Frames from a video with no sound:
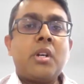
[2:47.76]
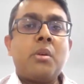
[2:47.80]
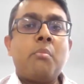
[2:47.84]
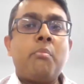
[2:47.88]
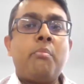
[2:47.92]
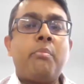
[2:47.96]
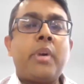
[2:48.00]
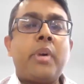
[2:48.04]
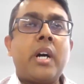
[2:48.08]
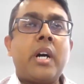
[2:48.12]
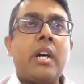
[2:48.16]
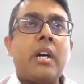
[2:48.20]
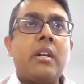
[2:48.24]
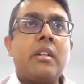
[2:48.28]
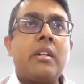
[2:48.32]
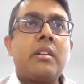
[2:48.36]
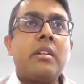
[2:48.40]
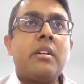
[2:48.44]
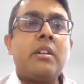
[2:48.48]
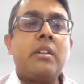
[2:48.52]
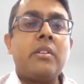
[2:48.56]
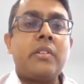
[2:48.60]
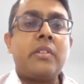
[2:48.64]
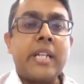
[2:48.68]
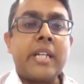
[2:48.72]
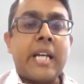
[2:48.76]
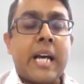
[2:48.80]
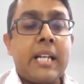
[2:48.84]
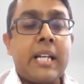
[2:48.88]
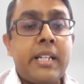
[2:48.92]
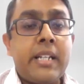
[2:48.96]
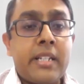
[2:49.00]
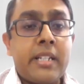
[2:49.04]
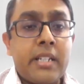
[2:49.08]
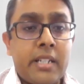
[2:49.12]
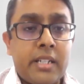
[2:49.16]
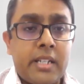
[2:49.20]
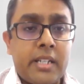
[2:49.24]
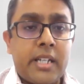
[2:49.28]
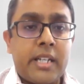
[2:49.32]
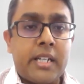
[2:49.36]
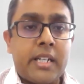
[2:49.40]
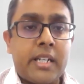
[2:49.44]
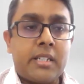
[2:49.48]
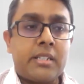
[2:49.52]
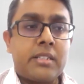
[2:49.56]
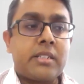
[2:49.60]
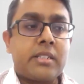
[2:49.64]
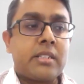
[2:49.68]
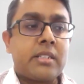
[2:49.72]
But reality
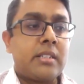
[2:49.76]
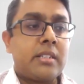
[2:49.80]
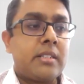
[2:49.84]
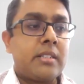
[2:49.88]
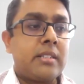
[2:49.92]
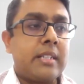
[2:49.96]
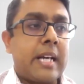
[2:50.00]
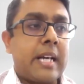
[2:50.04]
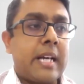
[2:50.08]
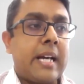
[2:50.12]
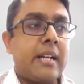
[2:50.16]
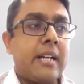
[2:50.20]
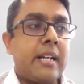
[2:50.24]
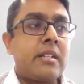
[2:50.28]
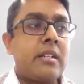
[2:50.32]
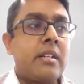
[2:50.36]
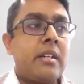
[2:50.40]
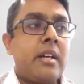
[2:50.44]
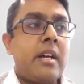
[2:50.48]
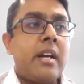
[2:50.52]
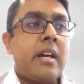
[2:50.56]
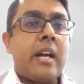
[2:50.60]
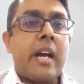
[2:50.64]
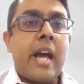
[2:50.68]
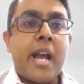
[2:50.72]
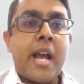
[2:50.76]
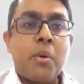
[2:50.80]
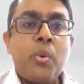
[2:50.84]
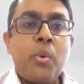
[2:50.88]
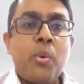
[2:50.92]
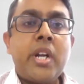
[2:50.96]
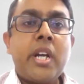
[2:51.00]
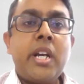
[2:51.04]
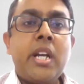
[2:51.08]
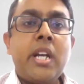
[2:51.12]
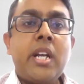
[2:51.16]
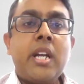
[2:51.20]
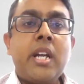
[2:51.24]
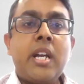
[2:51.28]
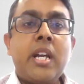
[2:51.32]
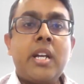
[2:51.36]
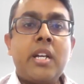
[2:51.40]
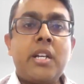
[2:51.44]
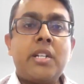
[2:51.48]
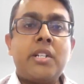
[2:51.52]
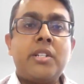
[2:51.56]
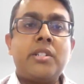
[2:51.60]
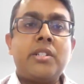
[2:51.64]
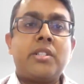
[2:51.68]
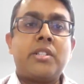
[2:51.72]
is that equity
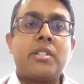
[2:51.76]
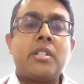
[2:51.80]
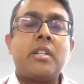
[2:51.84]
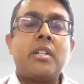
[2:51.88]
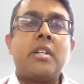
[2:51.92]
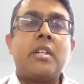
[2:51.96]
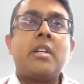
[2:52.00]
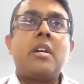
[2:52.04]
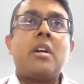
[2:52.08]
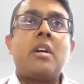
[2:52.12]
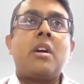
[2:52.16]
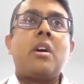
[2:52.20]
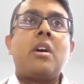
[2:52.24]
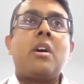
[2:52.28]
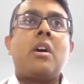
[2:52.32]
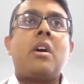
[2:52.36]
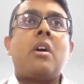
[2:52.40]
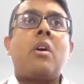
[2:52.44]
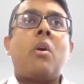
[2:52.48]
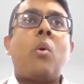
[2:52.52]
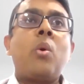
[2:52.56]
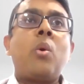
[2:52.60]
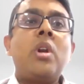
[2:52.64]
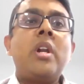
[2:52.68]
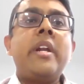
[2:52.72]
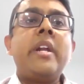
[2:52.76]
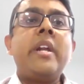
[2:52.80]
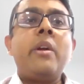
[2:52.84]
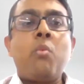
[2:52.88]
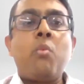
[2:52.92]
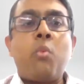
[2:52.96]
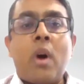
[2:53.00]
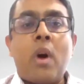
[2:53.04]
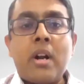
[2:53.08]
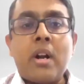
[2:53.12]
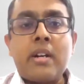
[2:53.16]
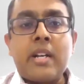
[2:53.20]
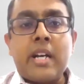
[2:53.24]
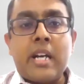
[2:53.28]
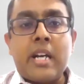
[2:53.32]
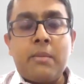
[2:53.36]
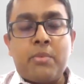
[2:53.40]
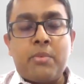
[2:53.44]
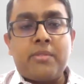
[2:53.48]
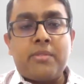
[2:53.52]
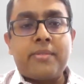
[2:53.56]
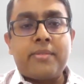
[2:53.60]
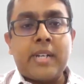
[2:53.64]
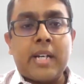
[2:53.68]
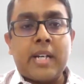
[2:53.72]
is only one
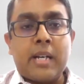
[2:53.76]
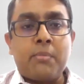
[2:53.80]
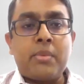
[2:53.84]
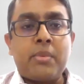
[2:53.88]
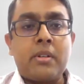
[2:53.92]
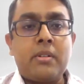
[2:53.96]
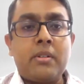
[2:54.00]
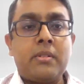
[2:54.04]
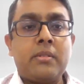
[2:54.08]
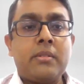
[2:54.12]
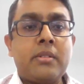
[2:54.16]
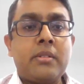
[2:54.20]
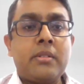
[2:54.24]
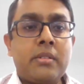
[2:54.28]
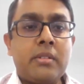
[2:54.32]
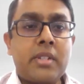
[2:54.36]
type of capital.